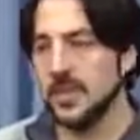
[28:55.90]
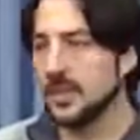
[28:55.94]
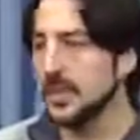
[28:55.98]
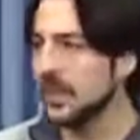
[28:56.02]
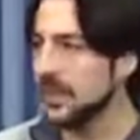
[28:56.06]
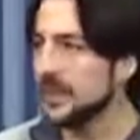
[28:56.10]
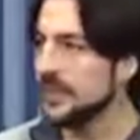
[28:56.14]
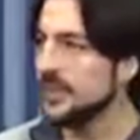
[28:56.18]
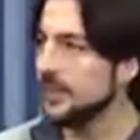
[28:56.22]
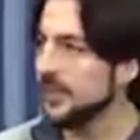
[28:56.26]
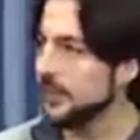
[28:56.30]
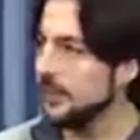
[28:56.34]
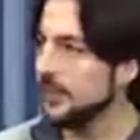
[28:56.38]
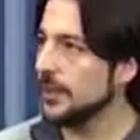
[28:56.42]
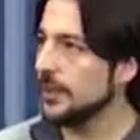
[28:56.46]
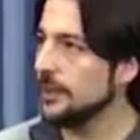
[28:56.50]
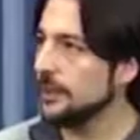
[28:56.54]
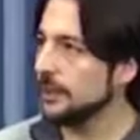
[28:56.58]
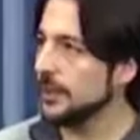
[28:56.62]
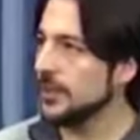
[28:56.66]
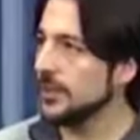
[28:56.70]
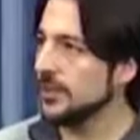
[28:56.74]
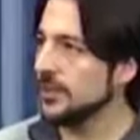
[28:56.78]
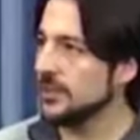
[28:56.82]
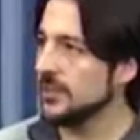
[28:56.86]
can never
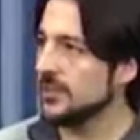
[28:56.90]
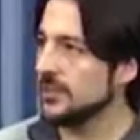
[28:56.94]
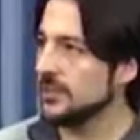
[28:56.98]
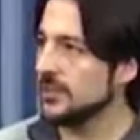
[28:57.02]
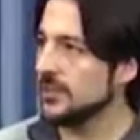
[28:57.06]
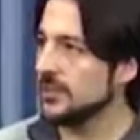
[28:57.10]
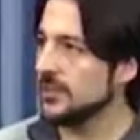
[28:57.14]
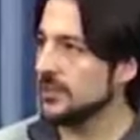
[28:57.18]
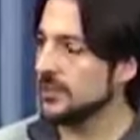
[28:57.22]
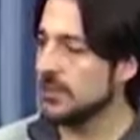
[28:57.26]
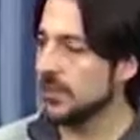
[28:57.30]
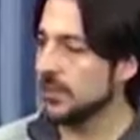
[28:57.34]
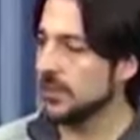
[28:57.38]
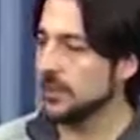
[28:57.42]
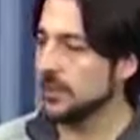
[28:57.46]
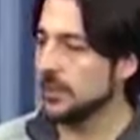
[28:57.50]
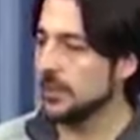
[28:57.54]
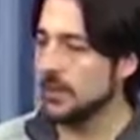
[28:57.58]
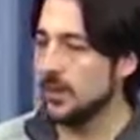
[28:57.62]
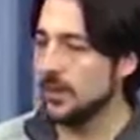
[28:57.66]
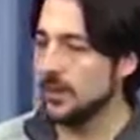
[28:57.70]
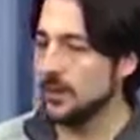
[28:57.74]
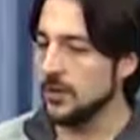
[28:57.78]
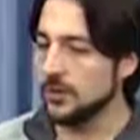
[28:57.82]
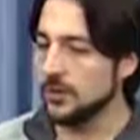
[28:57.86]
break these
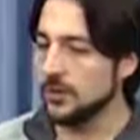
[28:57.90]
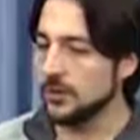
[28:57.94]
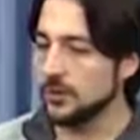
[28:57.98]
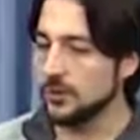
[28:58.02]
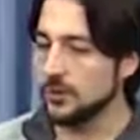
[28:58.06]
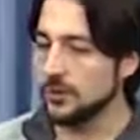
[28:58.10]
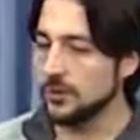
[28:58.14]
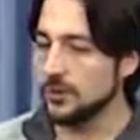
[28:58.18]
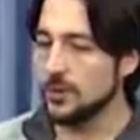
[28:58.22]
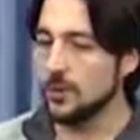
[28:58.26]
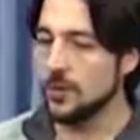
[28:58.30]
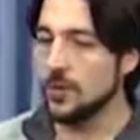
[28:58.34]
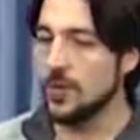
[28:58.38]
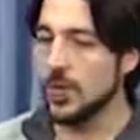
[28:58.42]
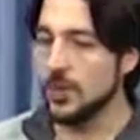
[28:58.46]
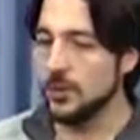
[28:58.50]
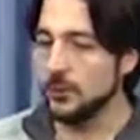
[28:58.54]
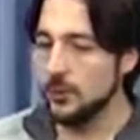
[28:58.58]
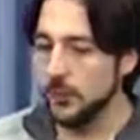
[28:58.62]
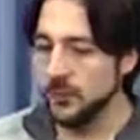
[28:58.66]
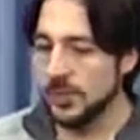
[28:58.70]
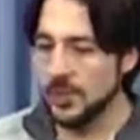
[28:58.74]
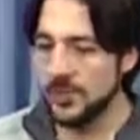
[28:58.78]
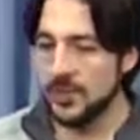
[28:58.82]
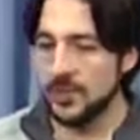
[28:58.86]
natural laws. So
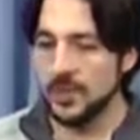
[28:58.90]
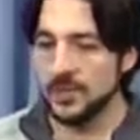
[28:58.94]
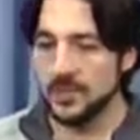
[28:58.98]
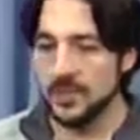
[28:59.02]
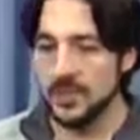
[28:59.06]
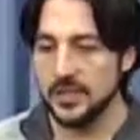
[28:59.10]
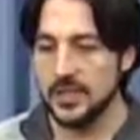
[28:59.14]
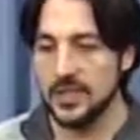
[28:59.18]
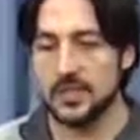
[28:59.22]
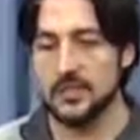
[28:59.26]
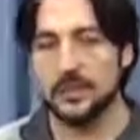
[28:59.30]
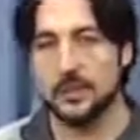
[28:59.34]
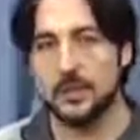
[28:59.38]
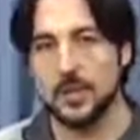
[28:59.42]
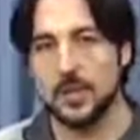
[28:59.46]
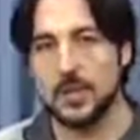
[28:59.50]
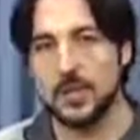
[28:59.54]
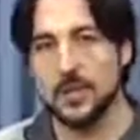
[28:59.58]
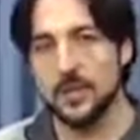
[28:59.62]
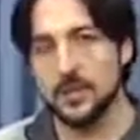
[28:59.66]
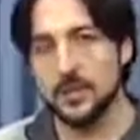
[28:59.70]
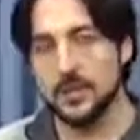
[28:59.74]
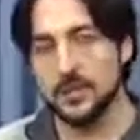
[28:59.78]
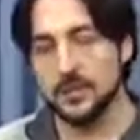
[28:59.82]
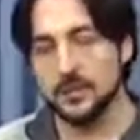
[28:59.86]
within the natural
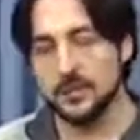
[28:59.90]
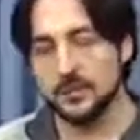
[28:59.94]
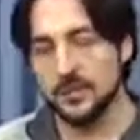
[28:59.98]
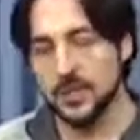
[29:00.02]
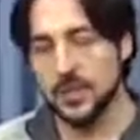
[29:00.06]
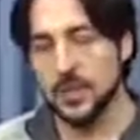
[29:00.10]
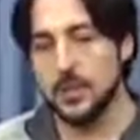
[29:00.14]
laws,